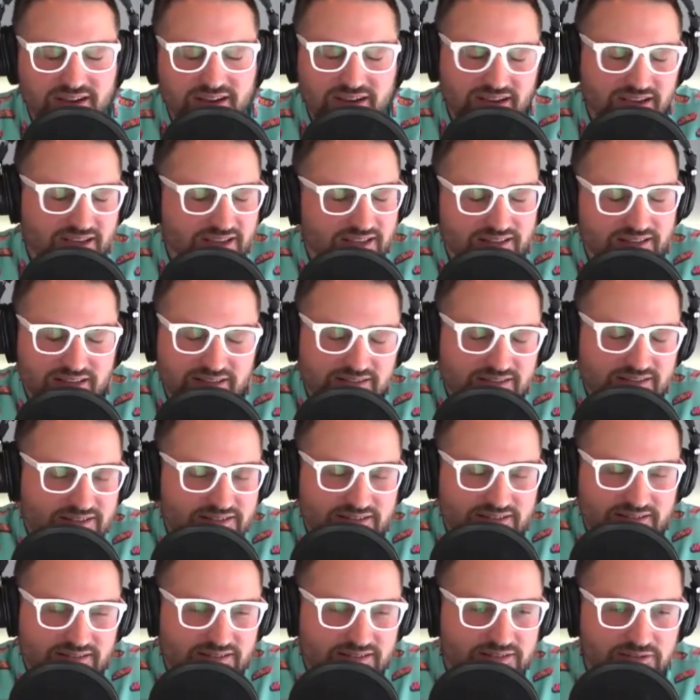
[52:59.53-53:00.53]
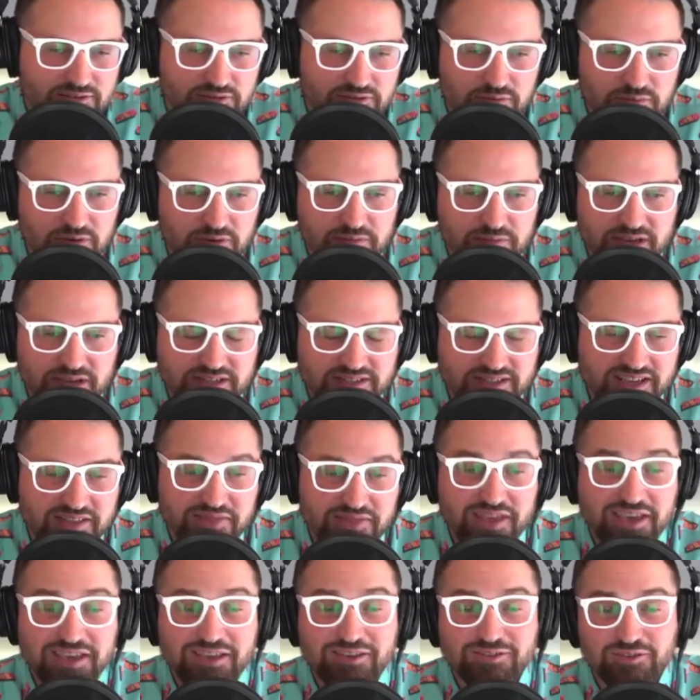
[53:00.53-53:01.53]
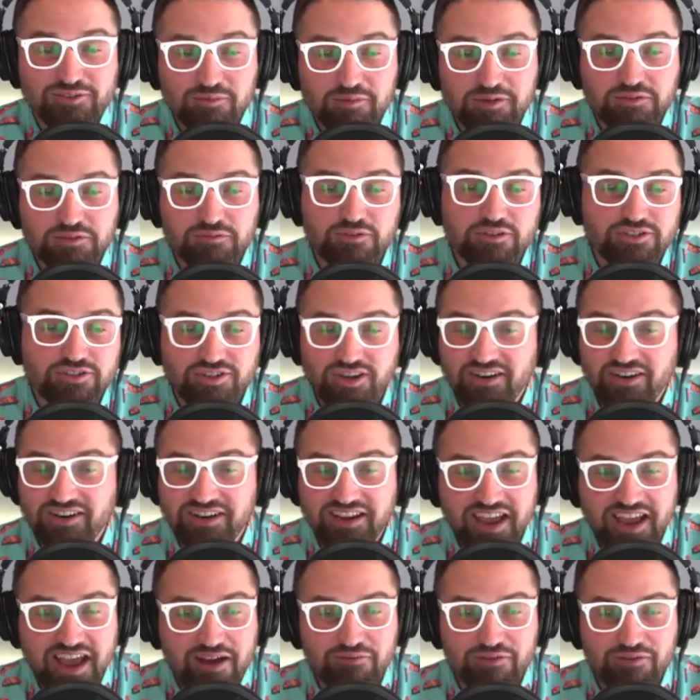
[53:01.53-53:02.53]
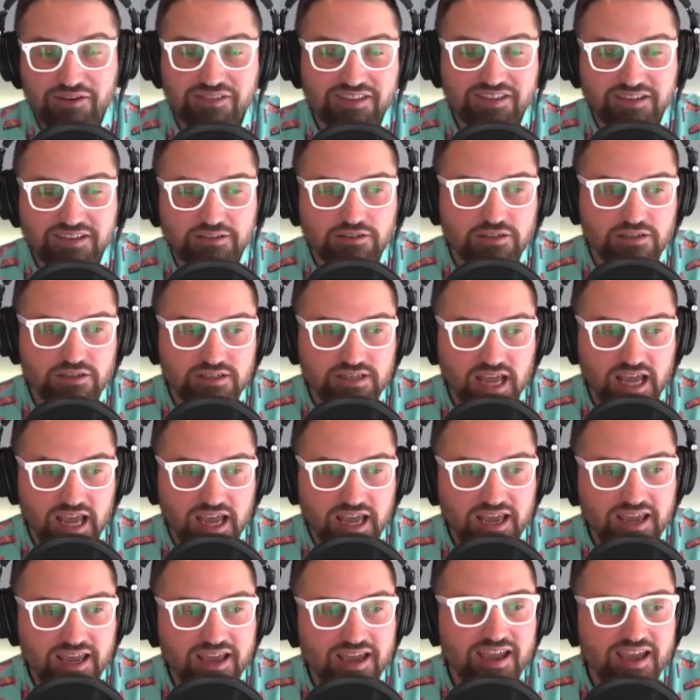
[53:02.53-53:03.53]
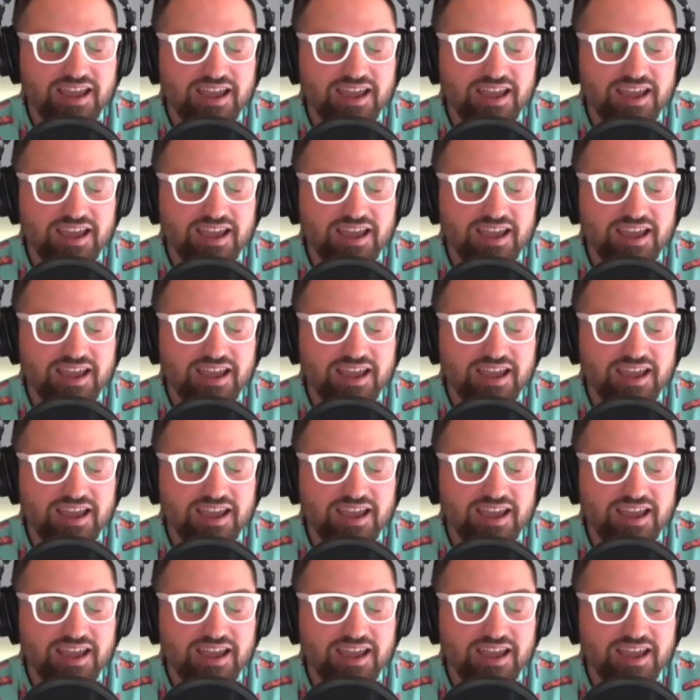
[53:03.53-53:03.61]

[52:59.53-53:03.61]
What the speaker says: It's super amazing, and thank you so much for sharing everything today.